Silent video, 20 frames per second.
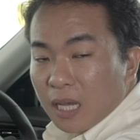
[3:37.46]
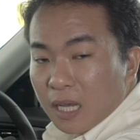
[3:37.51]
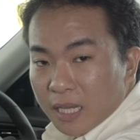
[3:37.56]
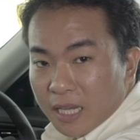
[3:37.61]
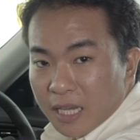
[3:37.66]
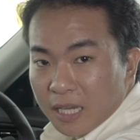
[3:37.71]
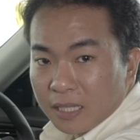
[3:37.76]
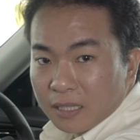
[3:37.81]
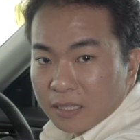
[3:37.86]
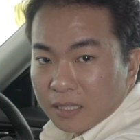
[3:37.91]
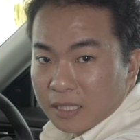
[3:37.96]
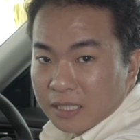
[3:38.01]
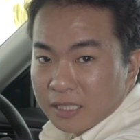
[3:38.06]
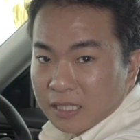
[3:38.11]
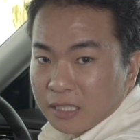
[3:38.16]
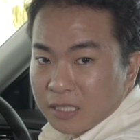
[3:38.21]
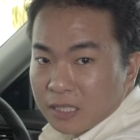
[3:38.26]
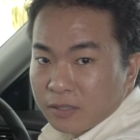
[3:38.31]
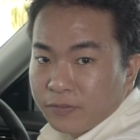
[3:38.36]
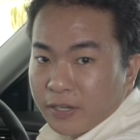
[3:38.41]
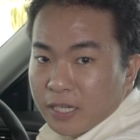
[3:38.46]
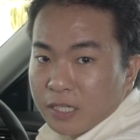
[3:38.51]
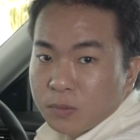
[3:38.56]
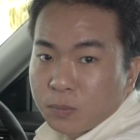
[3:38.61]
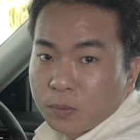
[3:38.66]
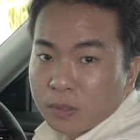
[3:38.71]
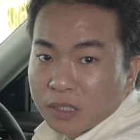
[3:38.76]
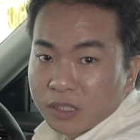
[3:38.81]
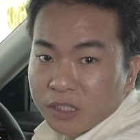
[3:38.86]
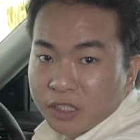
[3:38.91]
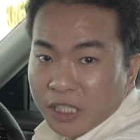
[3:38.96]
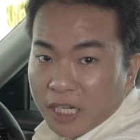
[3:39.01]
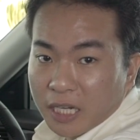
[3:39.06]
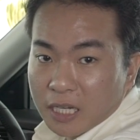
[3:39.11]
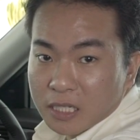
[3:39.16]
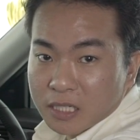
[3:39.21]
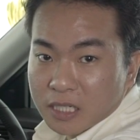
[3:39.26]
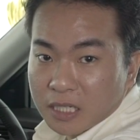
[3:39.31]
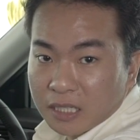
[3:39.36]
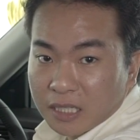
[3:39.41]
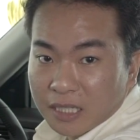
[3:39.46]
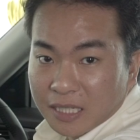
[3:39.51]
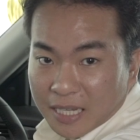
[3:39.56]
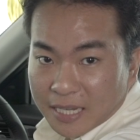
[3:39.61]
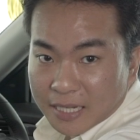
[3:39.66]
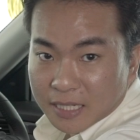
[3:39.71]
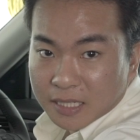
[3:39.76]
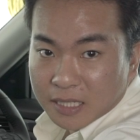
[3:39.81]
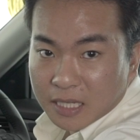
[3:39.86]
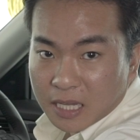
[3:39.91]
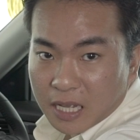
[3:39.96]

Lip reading: Again, this interface will change in the next